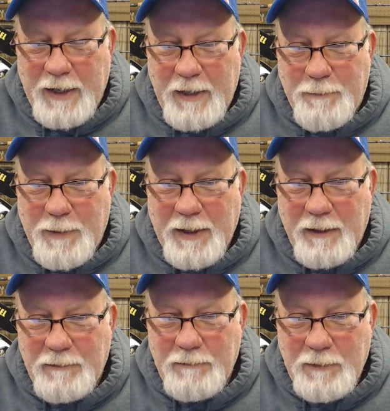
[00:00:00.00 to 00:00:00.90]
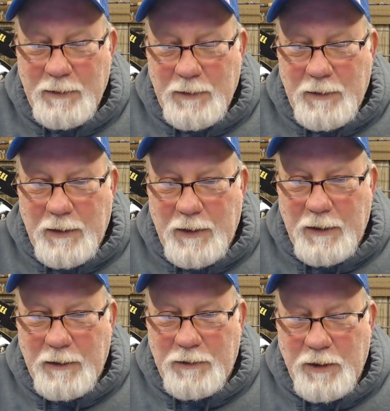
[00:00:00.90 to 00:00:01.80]
80-pound
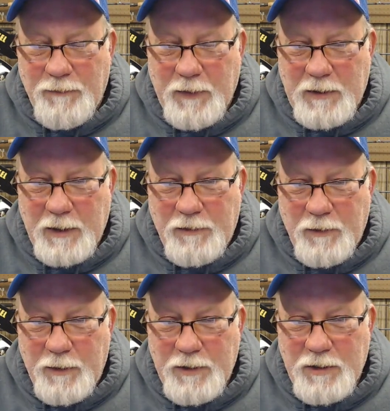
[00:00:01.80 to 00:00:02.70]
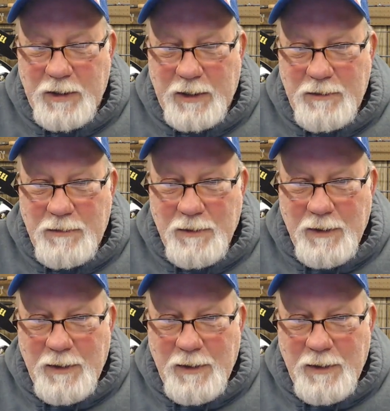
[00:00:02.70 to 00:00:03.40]
Suffolk 836,